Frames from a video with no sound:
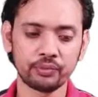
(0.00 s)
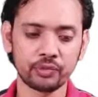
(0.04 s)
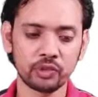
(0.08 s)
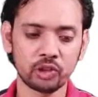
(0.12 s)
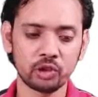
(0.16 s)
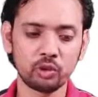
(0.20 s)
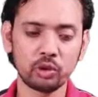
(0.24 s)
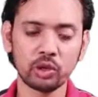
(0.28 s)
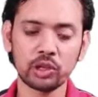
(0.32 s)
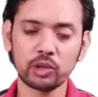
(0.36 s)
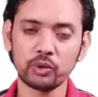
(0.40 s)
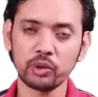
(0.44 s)

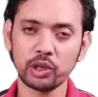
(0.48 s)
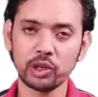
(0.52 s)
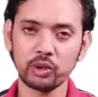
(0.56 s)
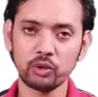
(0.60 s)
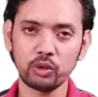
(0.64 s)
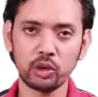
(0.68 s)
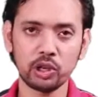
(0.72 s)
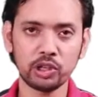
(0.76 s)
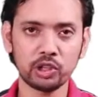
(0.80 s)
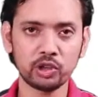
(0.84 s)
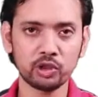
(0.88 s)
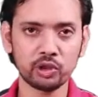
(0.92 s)
Whatever you
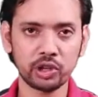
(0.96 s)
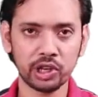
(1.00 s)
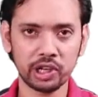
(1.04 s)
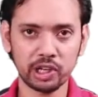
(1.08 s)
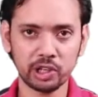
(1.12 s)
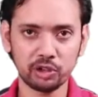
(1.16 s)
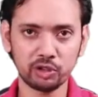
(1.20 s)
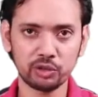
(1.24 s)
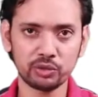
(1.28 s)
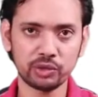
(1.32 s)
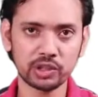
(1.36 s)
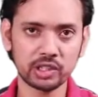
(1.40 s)
want you can
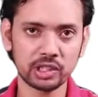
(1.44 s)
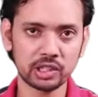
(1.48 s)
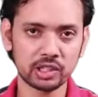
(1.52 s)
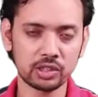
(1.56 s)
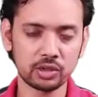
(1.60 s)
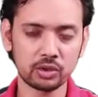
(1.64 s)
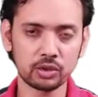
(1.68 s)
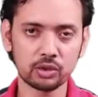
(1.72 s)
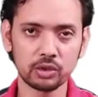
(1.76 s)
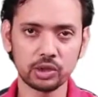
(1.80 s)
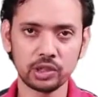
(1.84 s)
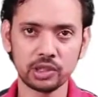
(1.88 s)
do with this
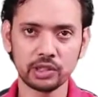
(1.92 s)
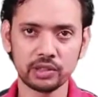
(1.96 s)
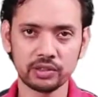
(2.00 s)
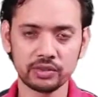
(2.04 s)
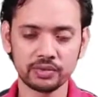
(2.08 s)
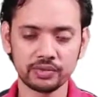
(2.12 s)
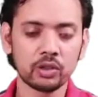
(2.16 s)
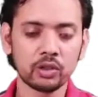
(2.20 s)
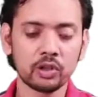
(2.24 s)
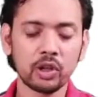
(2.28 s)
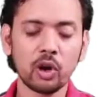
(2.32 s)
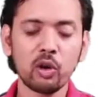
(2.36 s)
rule.
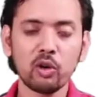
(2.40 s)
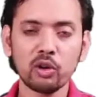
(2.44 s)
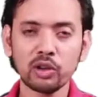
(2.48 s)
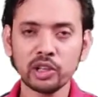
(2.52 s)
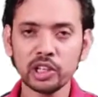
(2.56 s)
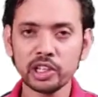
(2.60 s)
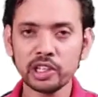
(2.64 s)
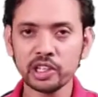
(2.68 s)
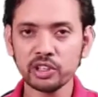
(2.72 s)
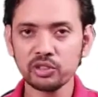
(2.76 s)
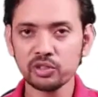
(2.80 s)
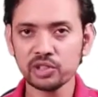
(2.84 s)
Now only
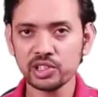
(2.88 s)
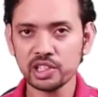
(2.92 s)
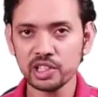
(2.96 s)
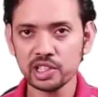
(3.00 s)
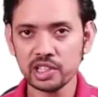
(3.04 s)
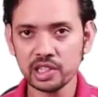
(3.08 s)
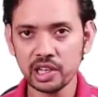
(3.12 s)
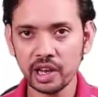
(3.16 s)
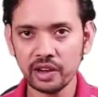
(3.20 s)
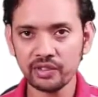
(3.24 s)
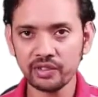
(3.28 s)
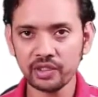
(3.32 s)
thing which is
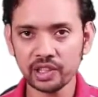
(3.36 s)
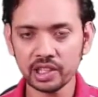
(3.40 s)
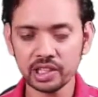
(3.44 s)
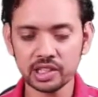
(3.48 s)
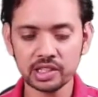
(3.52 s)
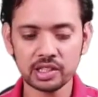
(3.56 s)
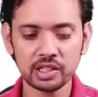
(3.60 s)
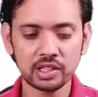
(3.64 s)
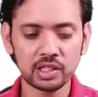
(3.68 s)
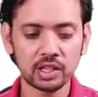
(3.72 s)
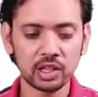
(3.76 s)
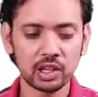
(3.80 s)
left
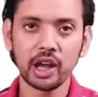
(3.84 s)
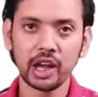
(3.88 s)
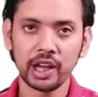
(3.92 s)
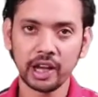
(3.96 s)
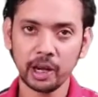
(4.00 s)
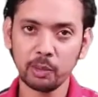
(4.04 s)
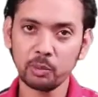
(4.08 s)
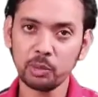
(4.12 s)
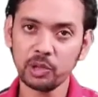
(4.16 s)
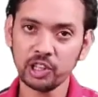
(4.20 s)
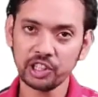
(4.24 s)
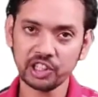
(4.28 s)
is
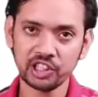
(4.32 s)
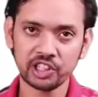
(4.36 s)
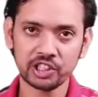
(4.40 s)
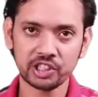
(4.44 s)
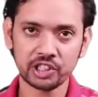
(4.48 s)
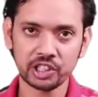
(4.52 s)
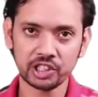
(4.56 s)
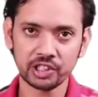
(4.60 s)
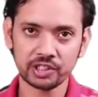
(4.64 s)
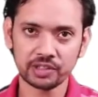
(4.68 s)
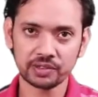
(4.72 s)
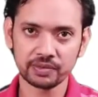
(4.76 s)
replication.